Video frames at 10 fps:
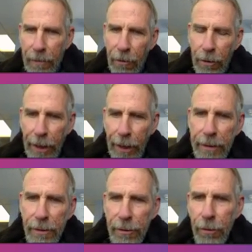
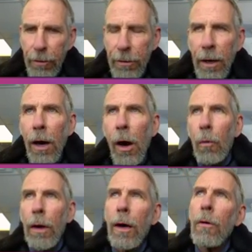Okay, so
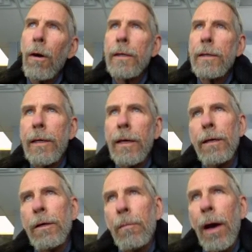what I want to tell
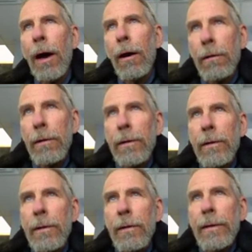you about
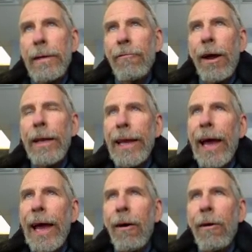right
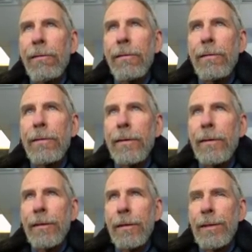now
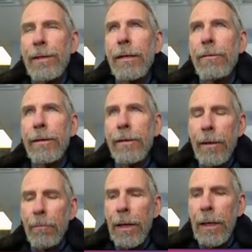is some secrets
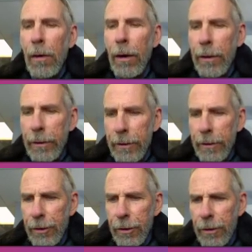that many
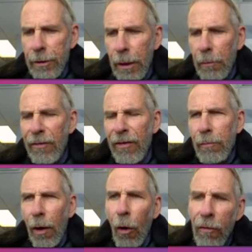marketers use. Some of
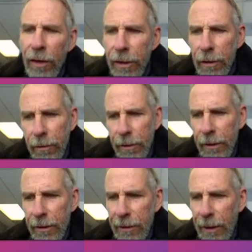them overuse
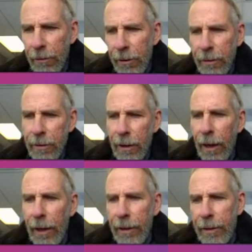these secrets and
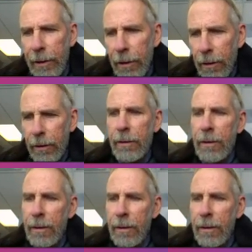kind of kill it.